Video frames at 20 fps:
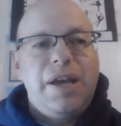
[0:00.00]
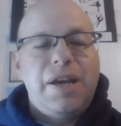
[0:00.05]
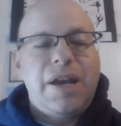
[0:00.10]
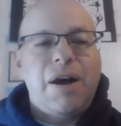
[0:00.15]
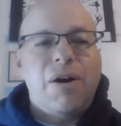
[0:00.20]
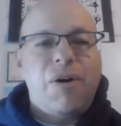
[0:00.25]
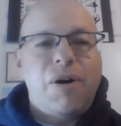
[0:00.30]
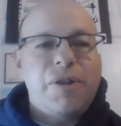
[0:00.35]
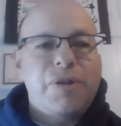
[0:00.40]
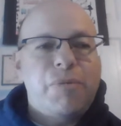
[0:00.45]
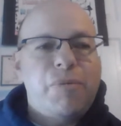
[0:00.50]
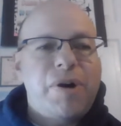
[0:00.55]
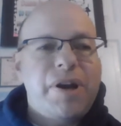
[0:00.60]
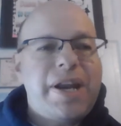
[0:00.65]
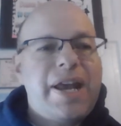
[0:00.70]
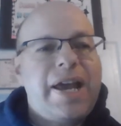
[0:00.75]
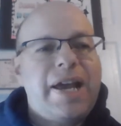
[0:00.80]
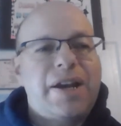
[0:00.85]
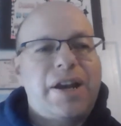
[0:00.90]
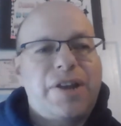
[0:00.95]
Now, on the
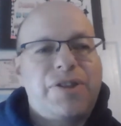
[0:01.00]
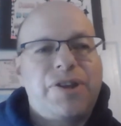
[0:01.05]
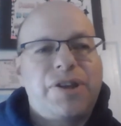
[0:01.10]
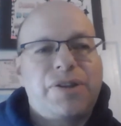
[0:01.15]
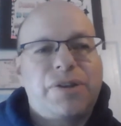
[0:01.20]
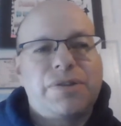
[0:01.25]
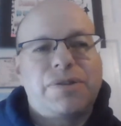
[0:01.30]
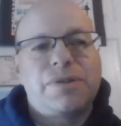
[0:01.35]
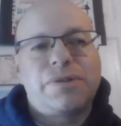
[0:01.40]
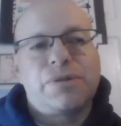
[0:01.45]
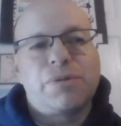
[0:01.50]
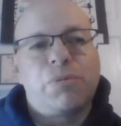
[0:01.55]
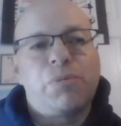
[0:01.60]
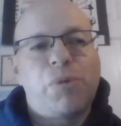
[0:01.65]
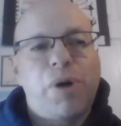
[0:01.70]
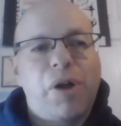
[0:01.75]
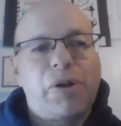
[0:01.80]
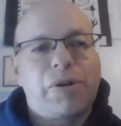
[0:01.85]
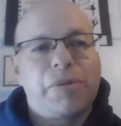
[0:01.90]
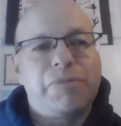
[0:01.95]
one hand, I think this is a
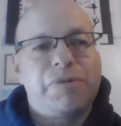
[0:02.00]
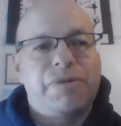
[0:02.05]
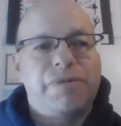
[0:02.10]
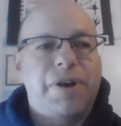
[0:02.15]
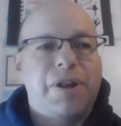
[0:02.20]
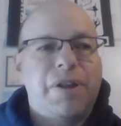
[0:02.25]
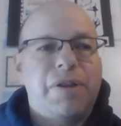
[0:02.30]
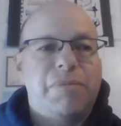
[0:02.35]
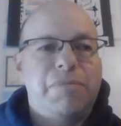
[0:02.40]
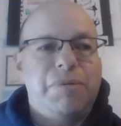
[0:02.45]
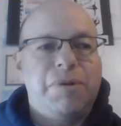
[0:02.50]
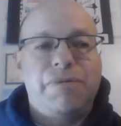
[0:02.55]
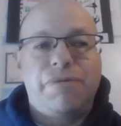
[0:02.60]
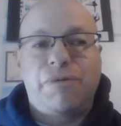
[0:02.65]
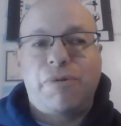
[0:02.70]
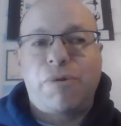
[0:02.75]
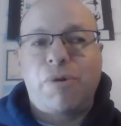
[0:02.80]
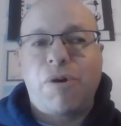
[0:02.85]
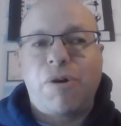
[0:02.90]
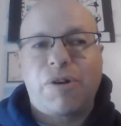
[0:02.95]
welcome development
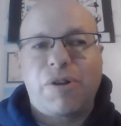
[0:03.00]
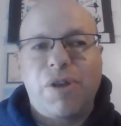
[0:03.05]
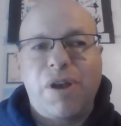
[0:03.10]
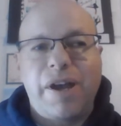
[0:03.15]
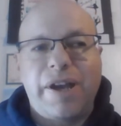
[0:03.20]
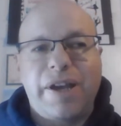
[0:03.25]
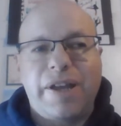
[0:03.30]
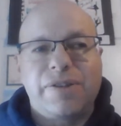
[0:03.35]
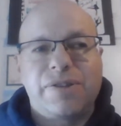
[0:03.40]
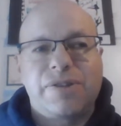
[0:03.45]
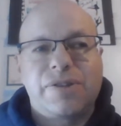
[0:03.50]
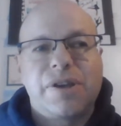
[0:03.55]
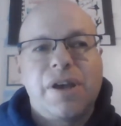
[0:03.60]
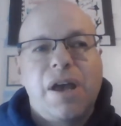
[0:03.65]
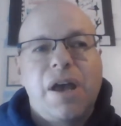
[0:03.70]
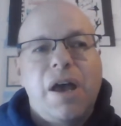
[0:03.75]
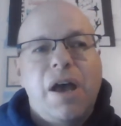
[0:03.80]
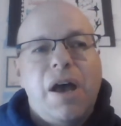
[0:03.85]
for our clients.